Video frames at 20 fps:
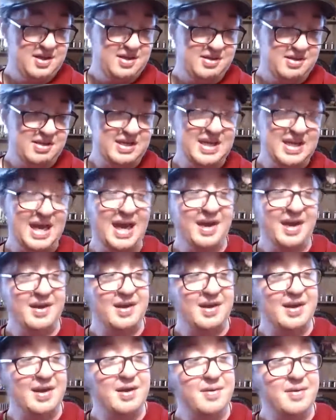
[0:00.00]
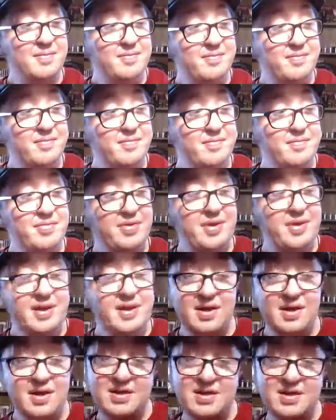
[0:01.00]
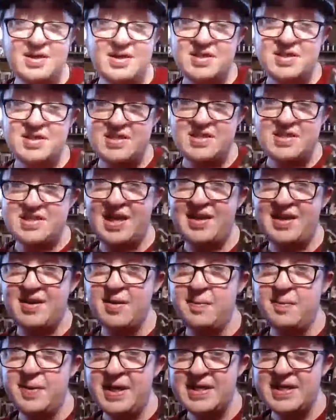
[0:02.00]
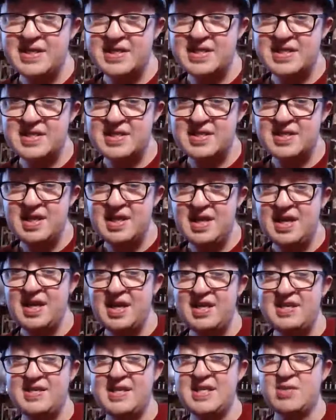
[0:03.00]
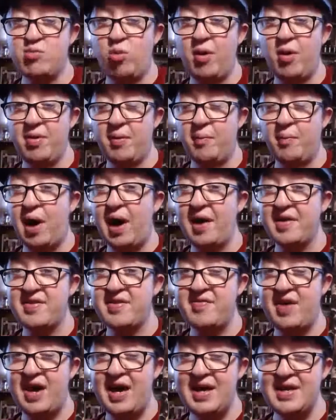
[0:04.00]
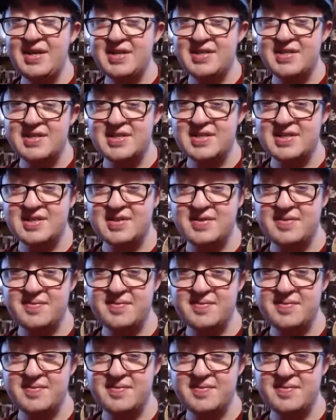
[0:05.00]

You got Succubus. She's one of the boss fights